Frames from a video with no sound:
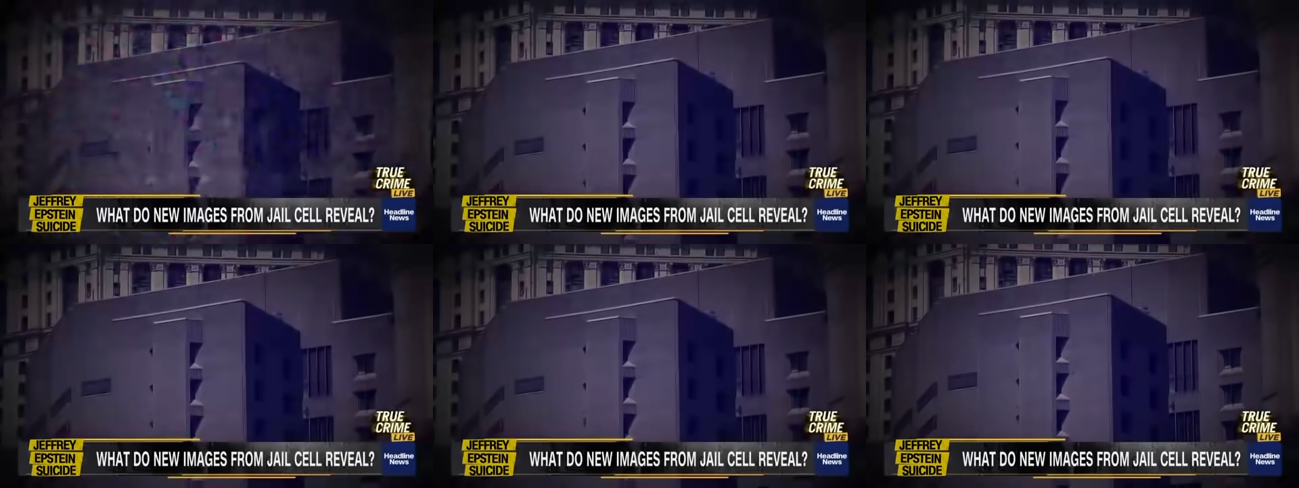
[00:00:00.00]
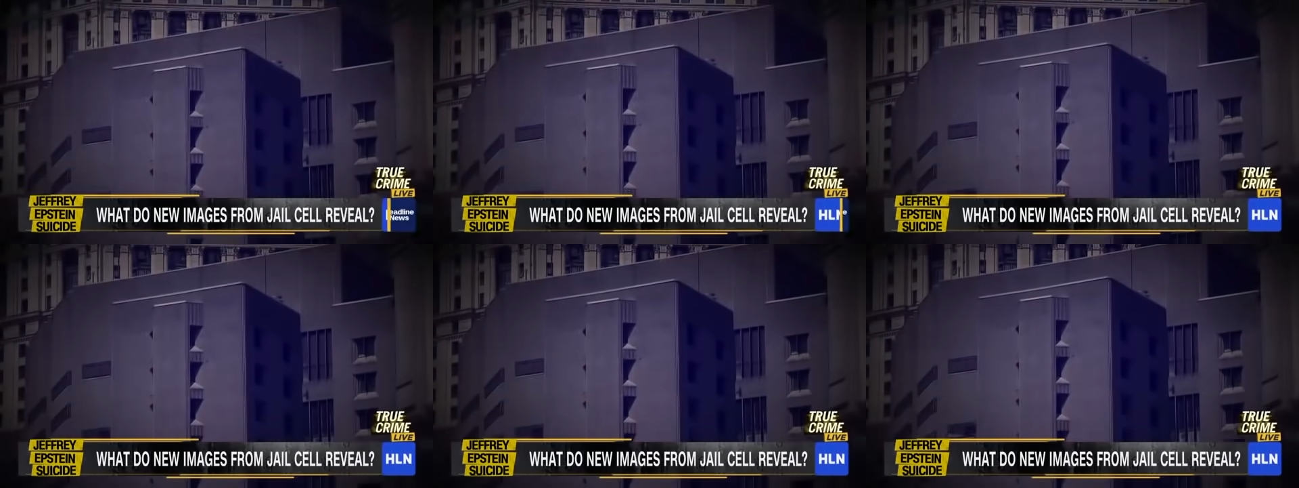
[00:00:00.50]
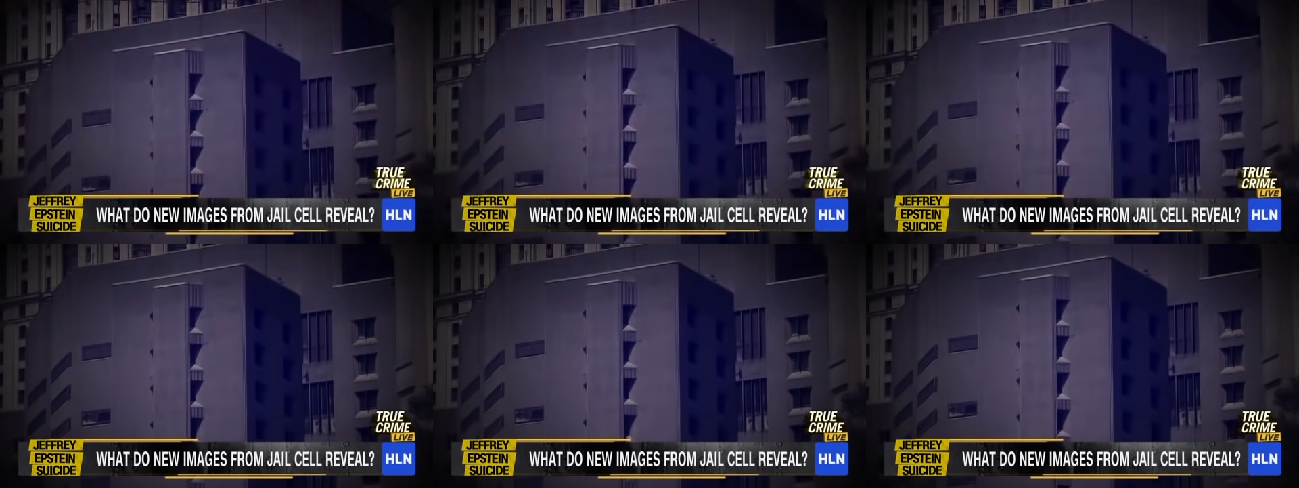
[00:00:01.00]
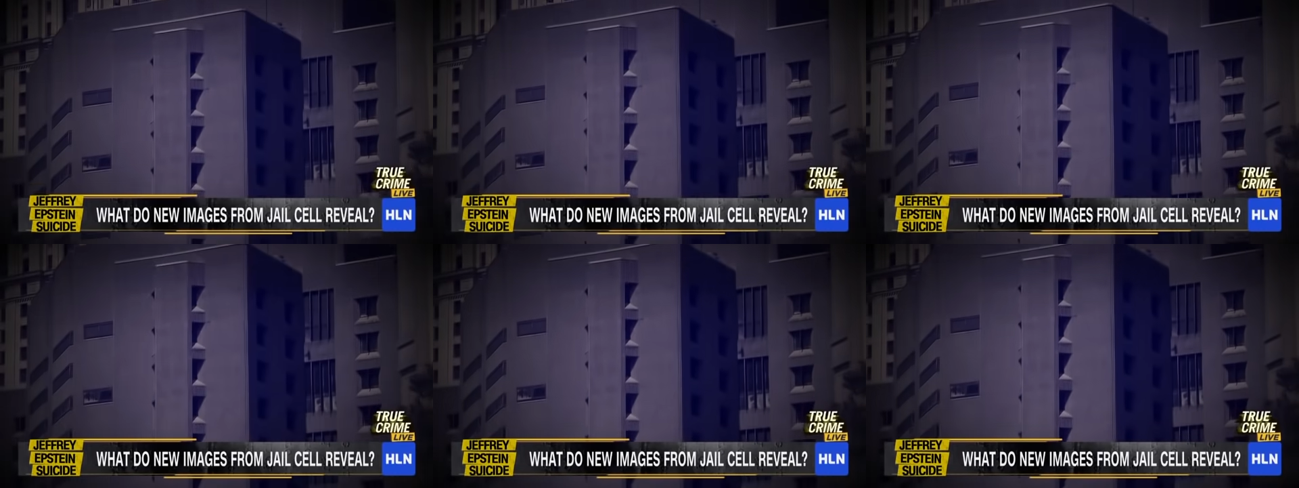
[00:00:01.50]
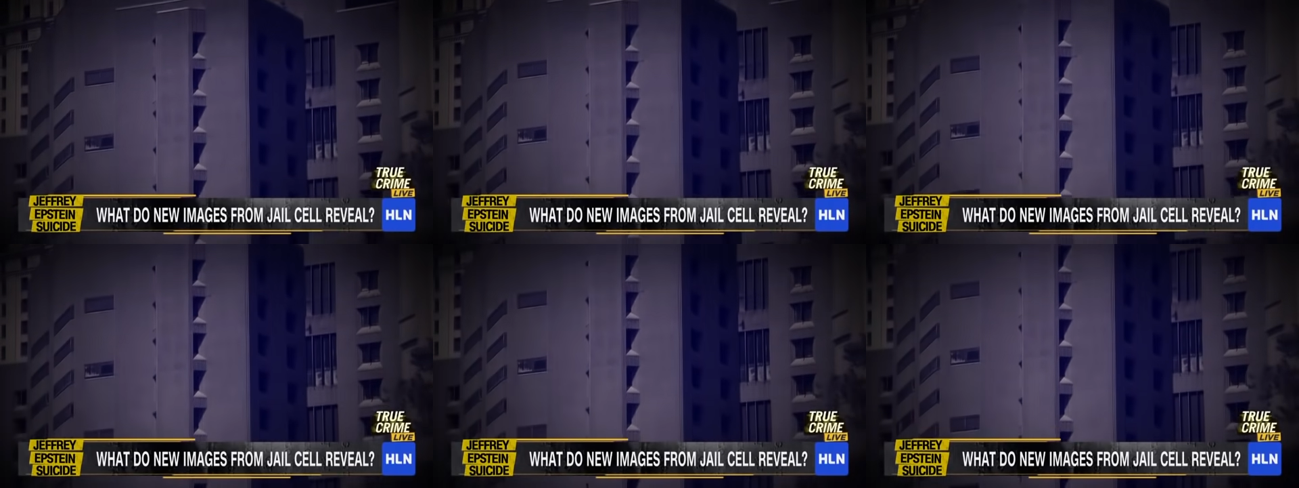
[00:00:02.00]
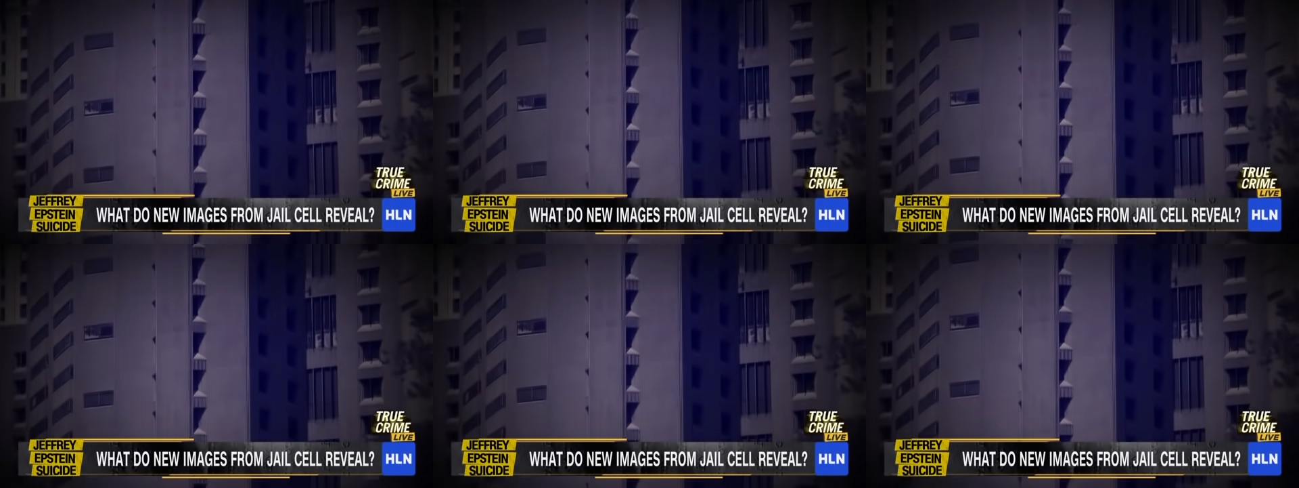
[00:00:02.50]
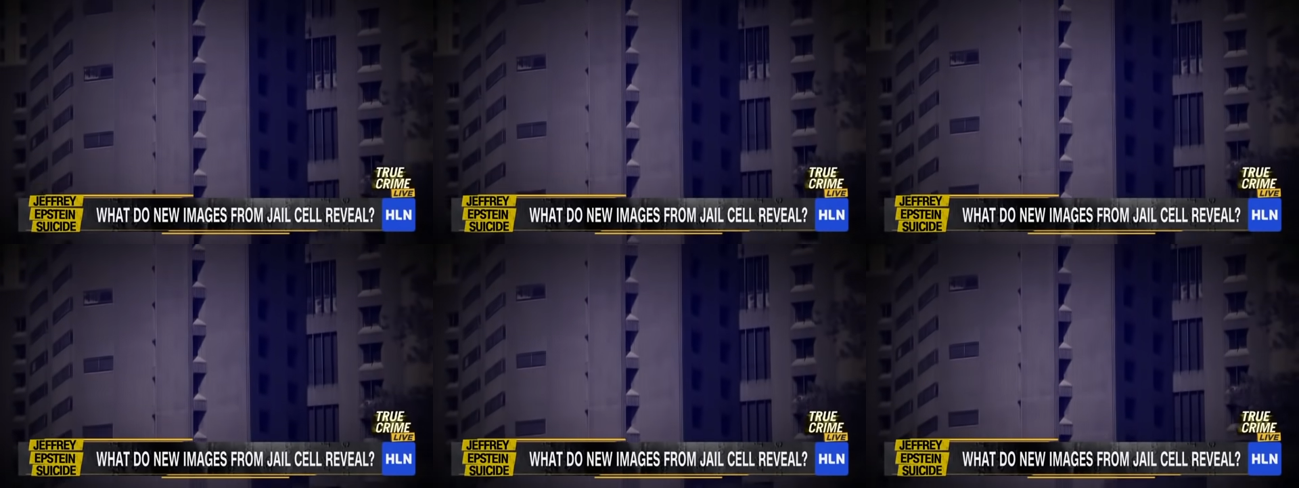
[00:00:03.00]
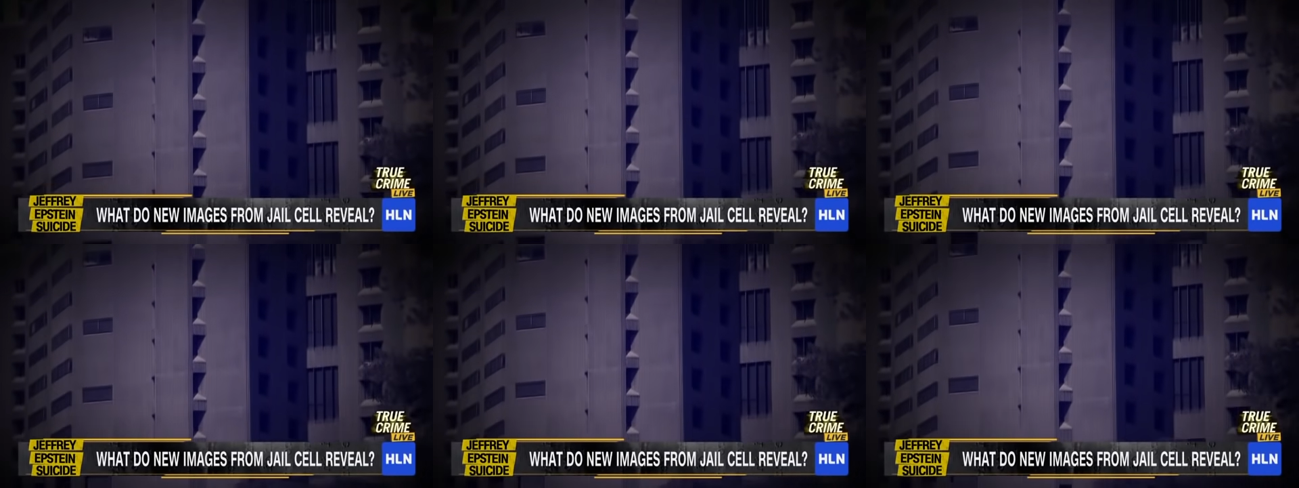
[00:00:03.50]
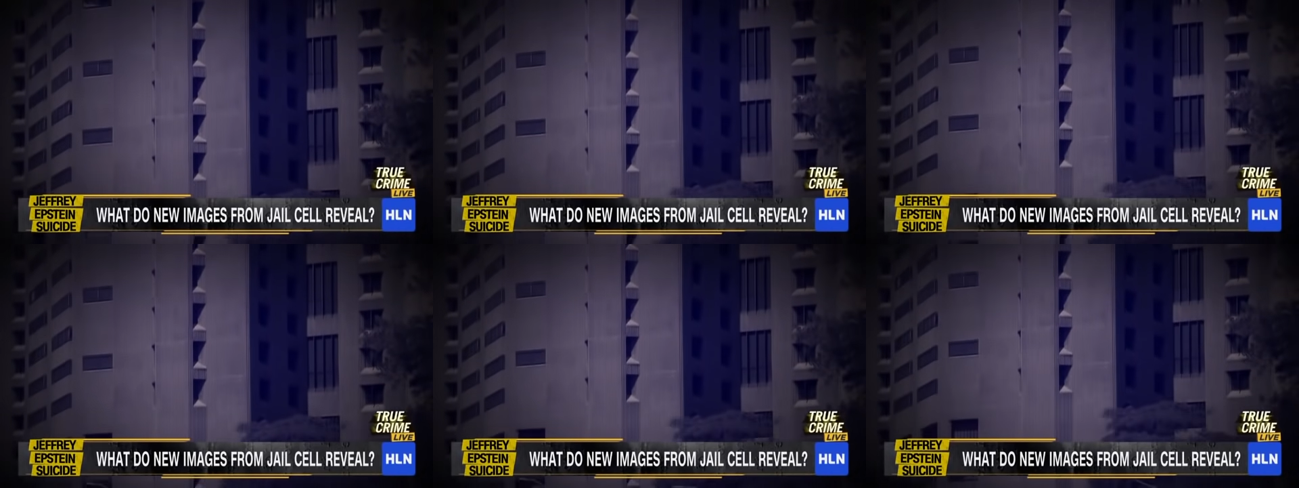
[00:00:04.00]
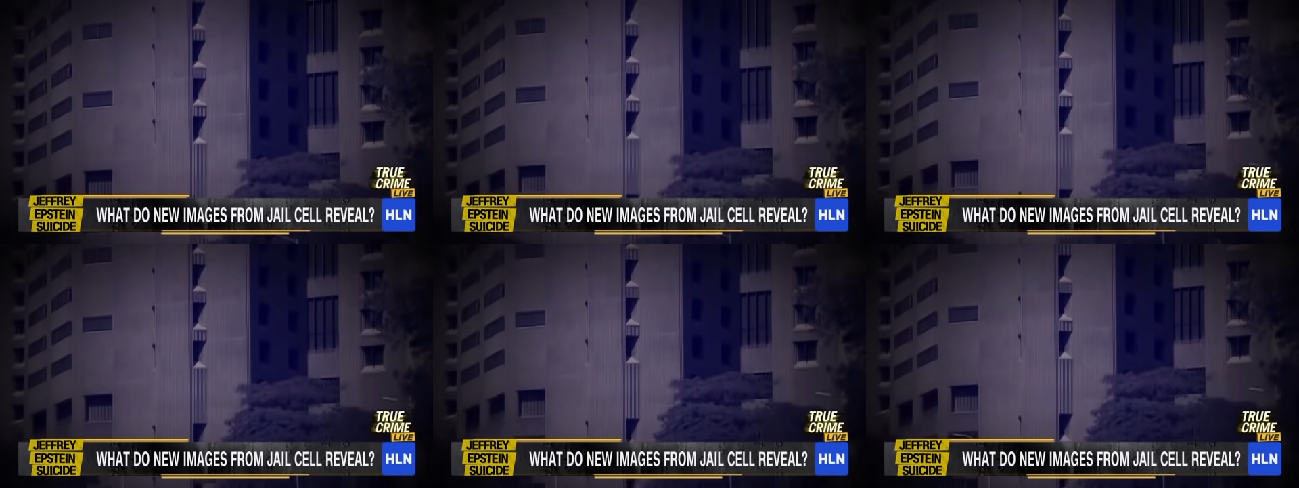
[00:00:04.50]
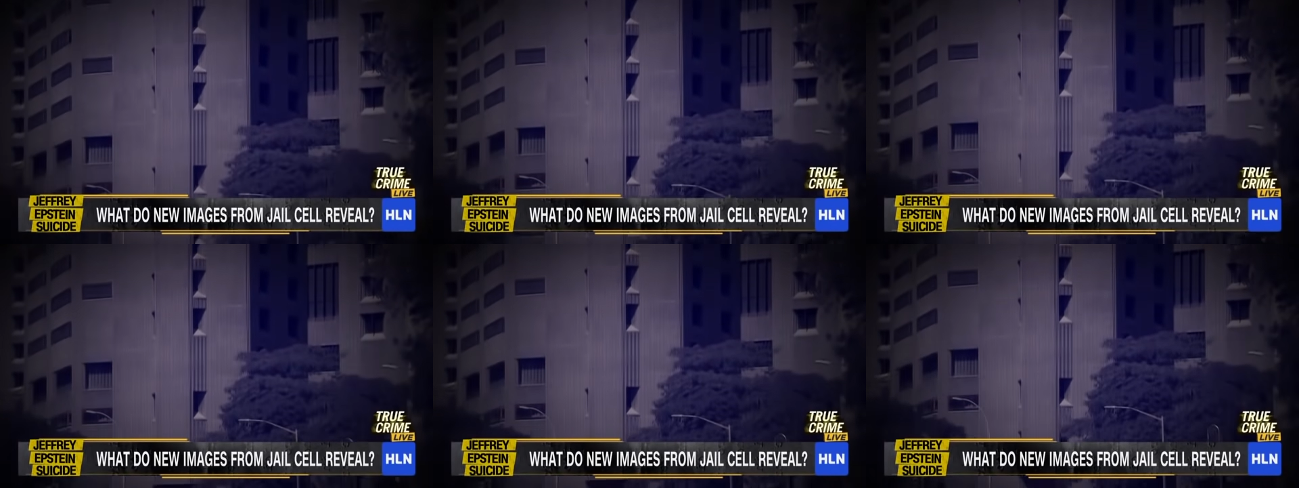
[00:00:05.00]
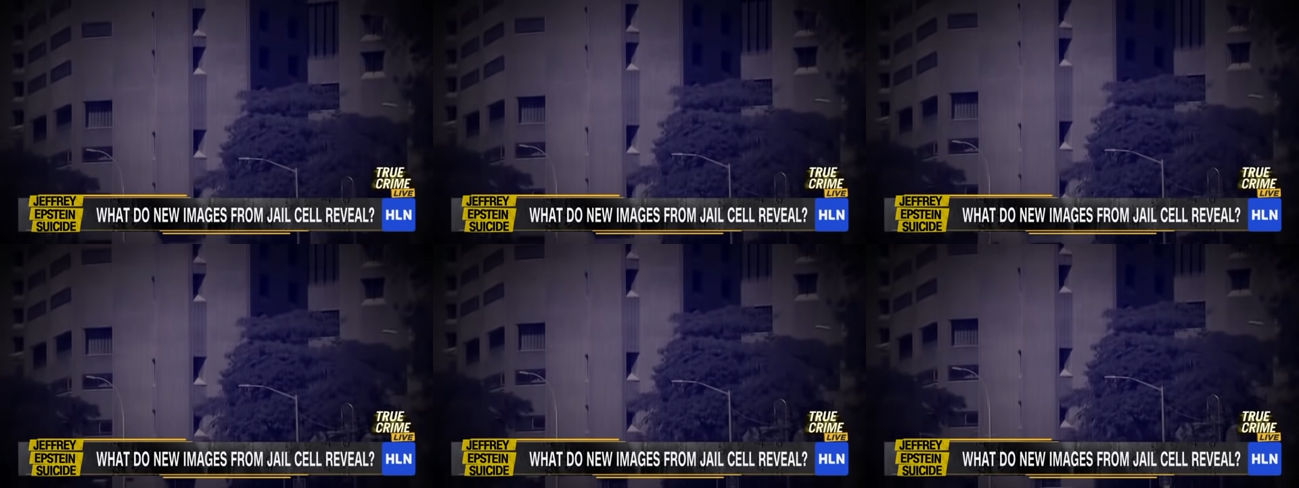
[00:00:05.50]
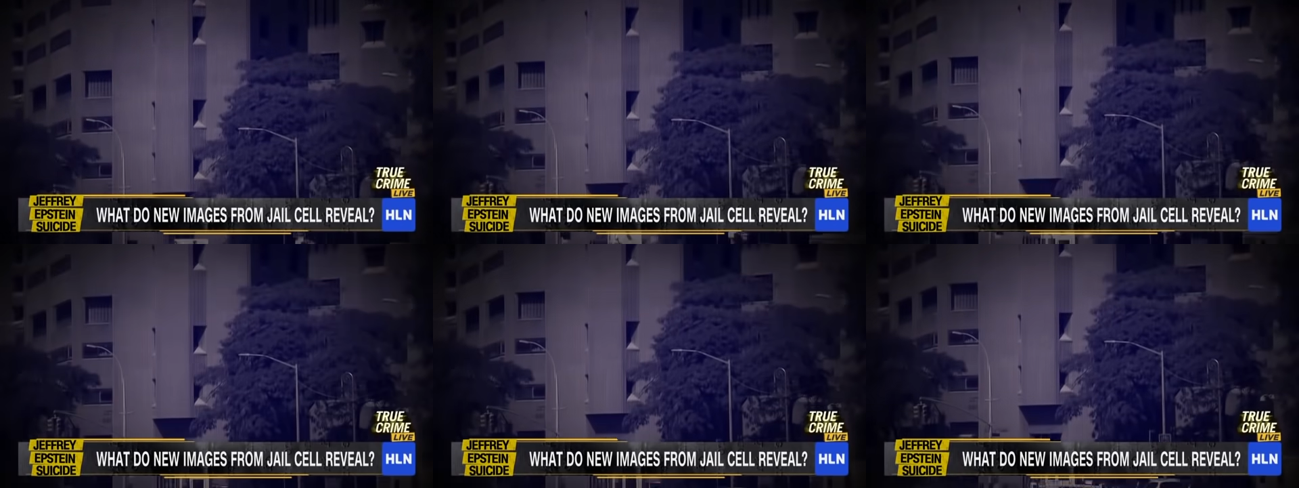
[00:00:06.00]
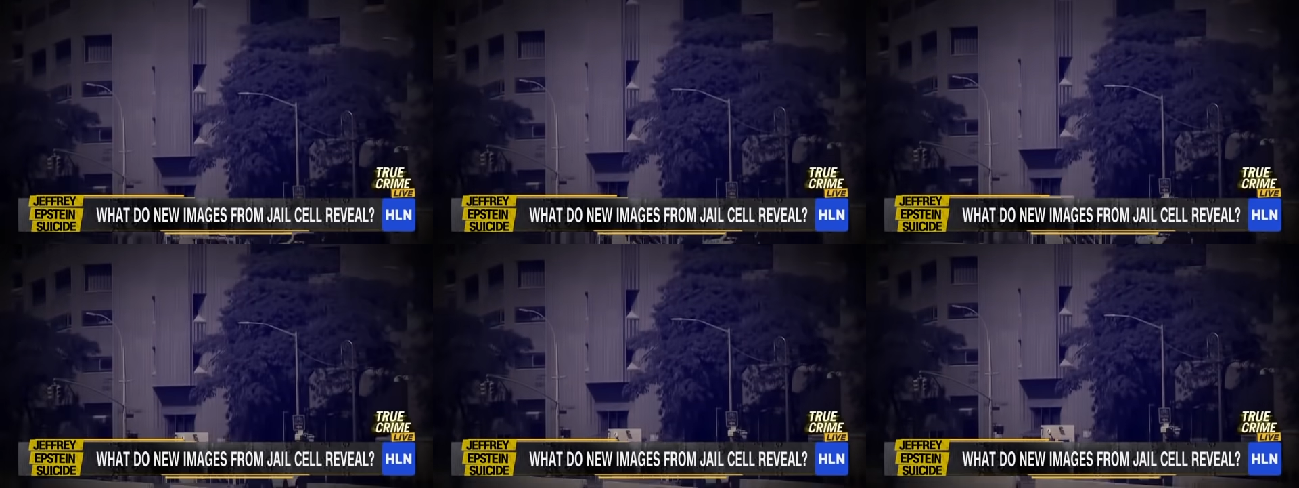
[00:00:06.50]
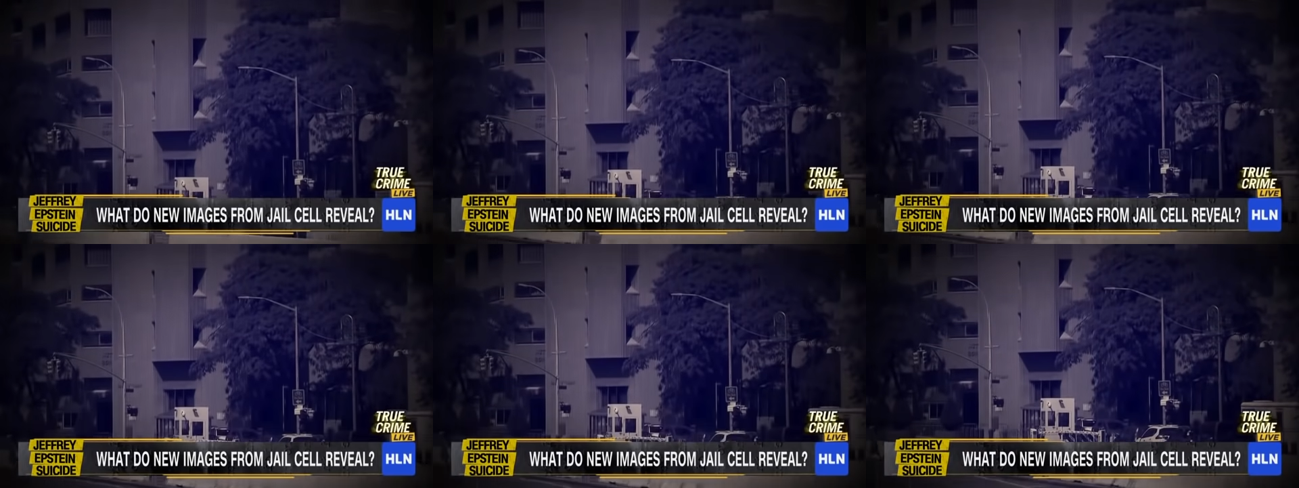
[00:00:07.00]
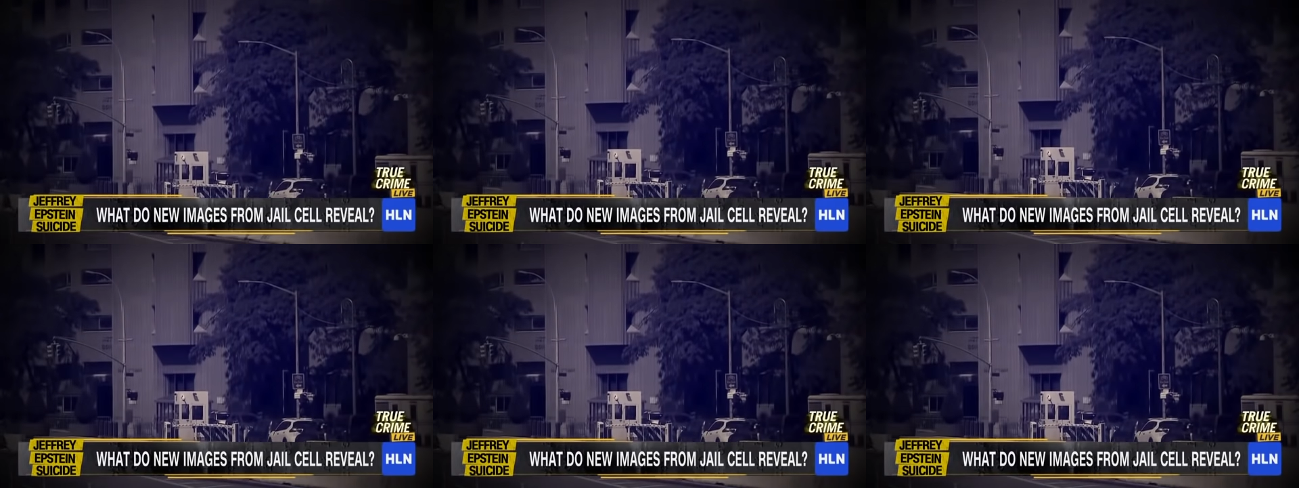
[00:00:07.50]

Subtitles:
[unreadable: no face in view]